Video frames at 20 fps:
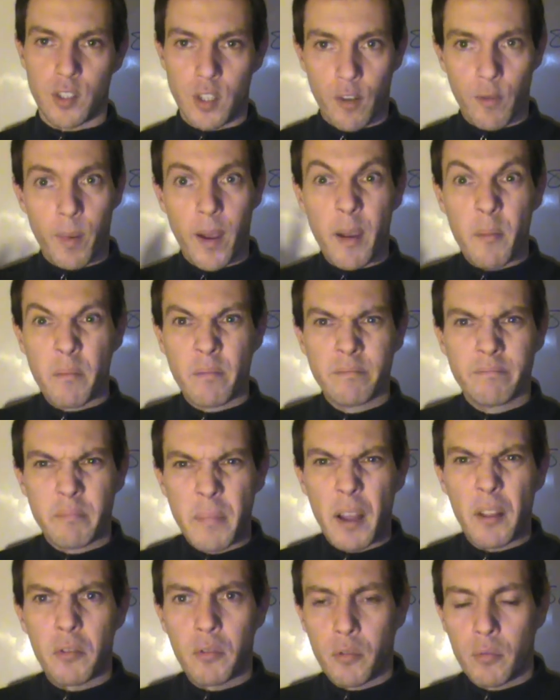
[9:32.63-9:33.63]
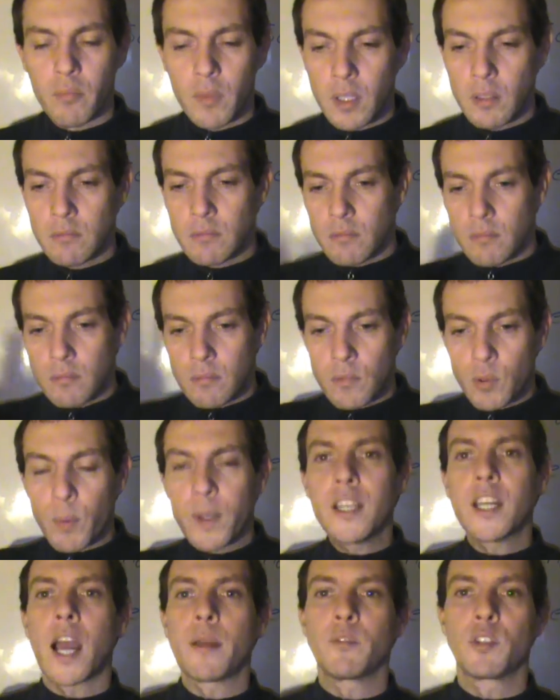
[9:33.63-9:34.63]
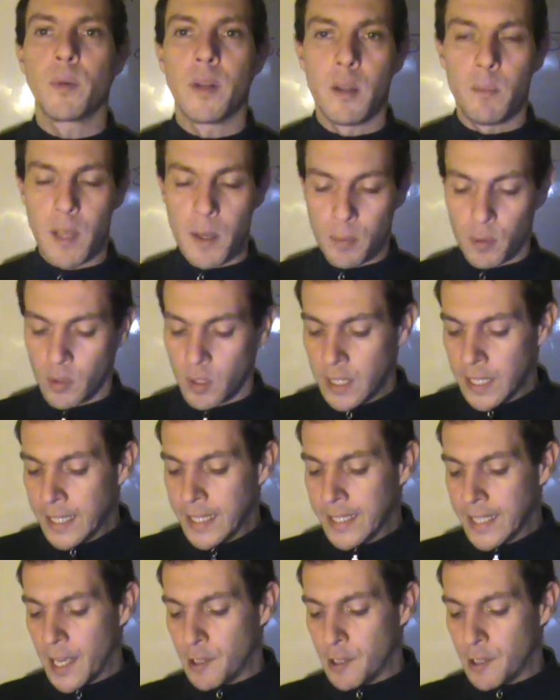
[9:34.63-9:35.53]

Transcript: He's off by about three times as many people